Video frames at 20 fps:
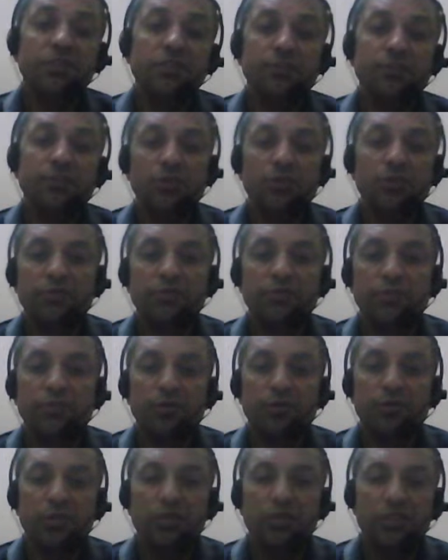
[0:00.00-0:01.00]
sports
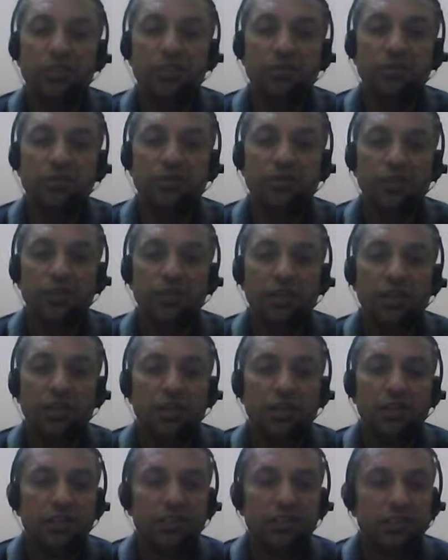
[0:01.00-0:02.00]
before
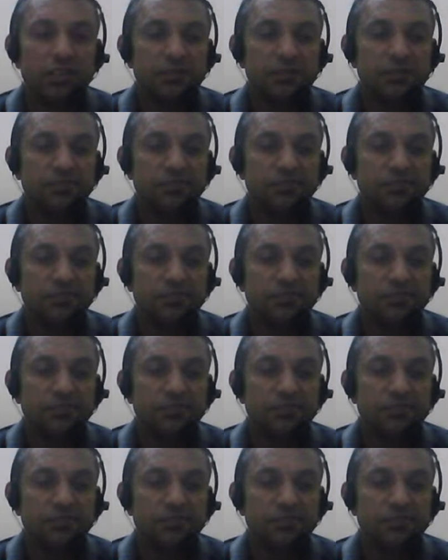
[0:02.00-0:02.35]
uh,